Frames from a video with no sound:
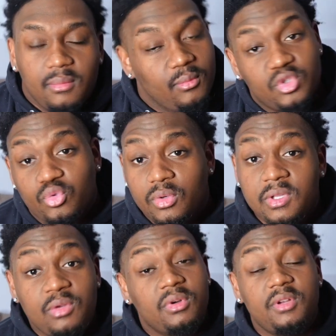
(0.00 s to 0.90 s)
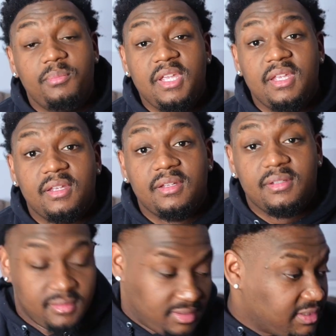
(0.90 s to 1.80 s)
Which one you want to be?
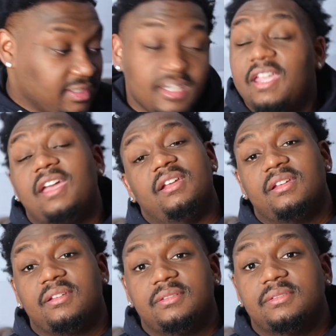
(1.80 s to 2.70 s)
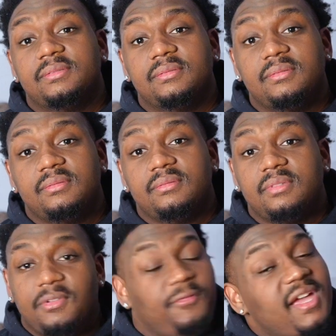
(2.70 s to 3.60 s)
Just look at it.
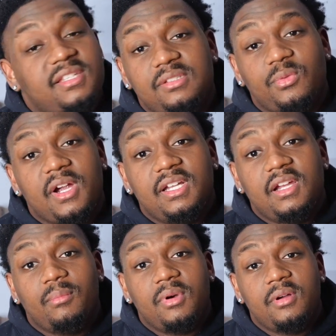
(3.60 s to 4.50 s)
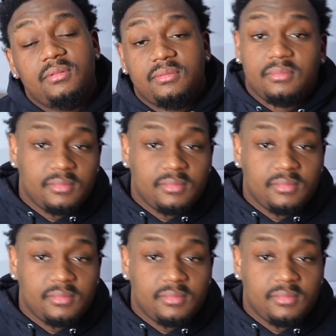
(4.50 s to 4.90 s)
The facts is right there, bro.